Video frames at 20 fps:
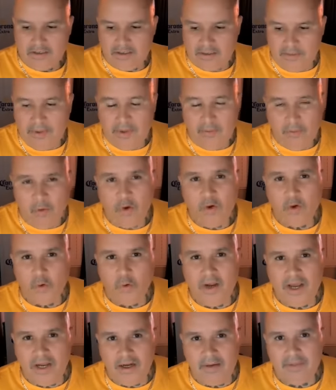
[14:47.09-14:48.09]
to be
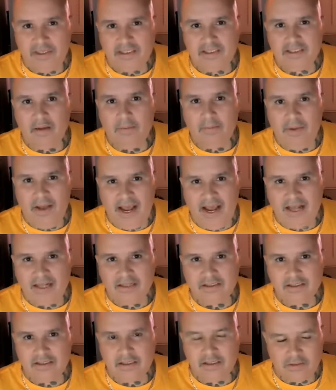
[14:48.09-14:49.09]
mortal enemies in the
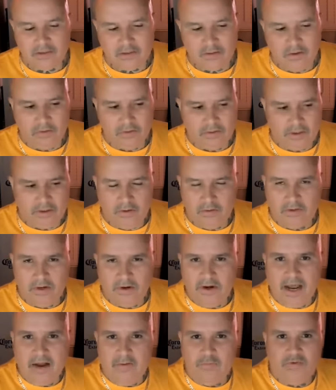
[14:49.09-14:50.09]
past. So, you know,
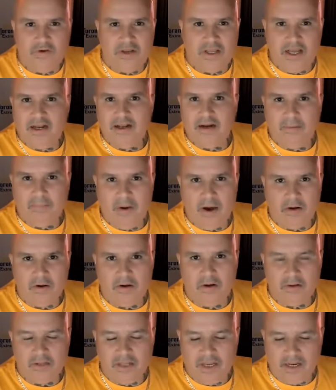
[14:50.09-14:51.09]
they're not forgetting about
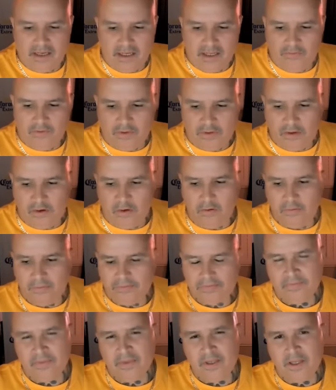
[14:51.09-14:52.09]
all that. Even
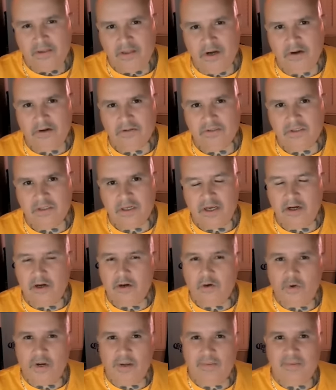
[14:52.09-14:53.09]
though there's an
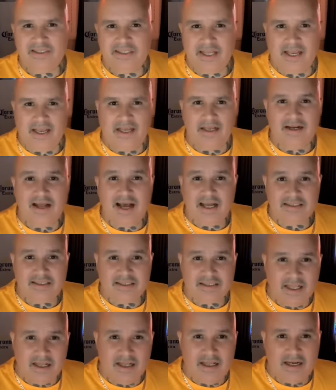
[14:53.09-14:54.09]
agreement to end
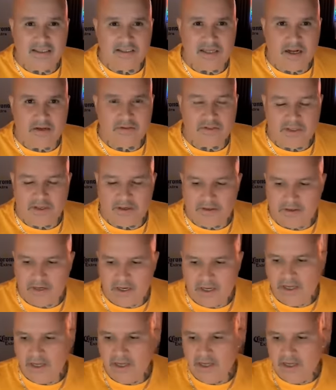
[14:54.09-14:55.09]
hostilities out there,
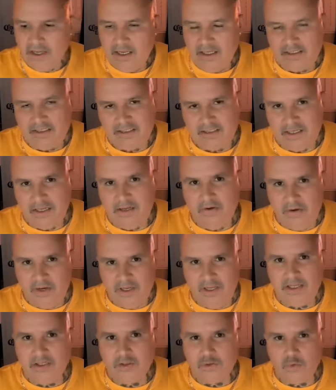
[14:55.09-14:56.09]
it still
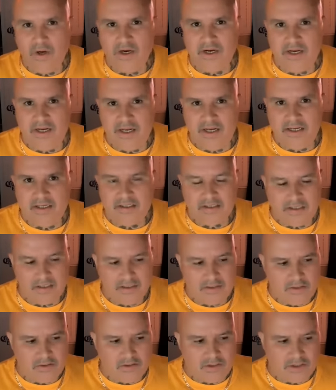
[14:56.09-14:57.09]
is what it is.
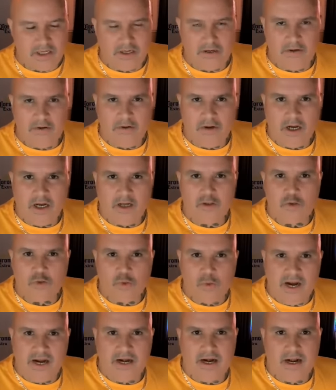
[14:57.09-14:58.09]
There's still a
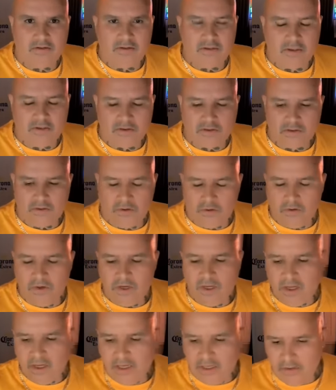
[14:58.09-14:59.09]
threat out there.
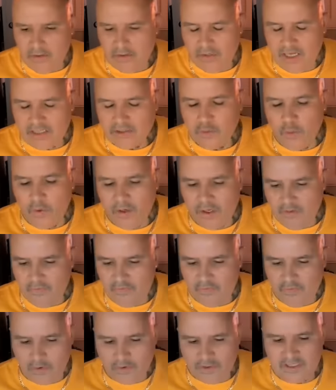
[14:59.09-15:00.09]
So, you know, that's one of the
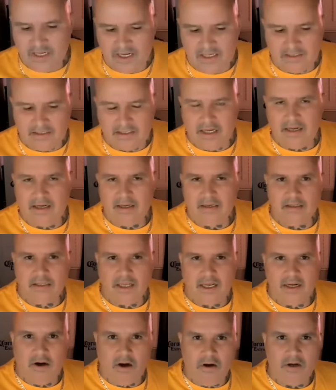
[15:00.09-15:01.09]
first things that
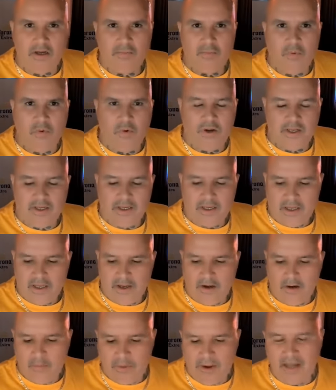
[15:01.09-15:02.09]
that Artie Boy
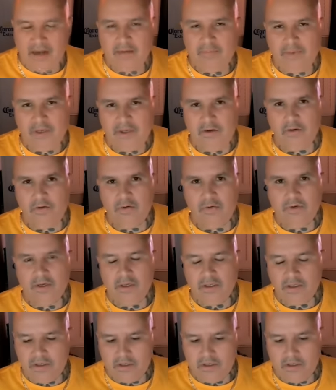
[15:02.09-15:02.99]
helped Palomino,